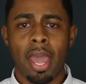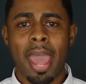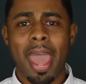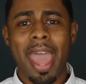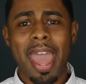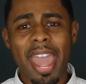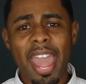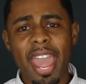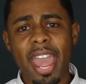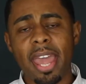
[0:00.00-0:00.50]

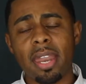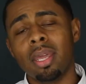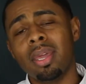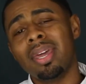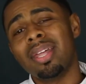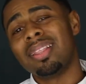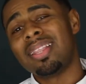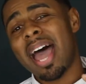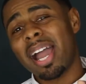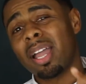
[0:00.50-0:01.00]
And
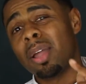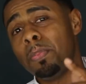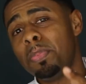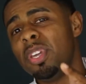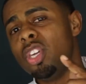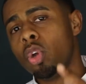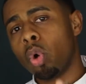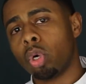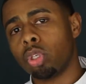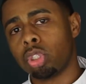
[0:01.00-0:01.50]
that could be
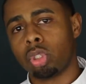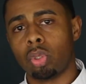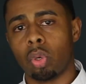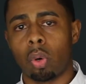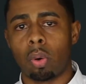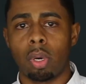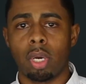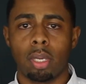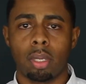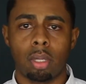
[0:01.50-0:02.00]
your
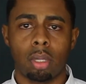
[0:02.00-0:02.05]
story.